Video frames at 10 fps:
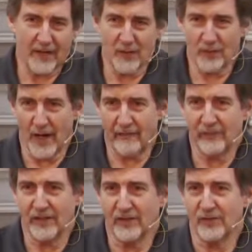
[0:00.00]
got
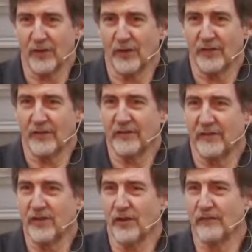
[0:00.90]
drafted, so as
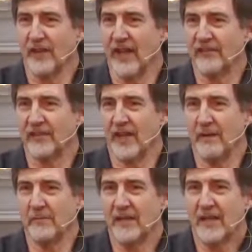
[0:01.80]
some of you heard last
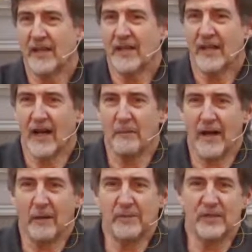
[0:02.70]
time,
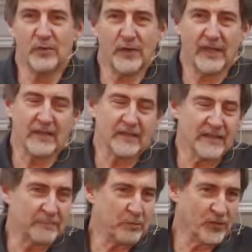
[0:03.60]
I'll be doing
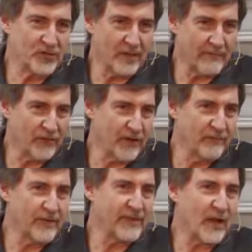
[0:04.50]
a push-up for
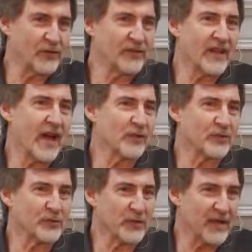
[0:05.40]
every
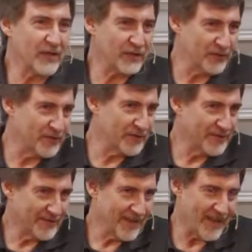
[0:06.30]
$1,000 raised
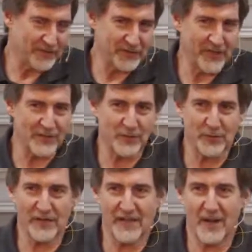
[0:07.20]
on stage
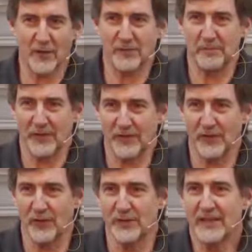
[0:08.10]
during the announcement. So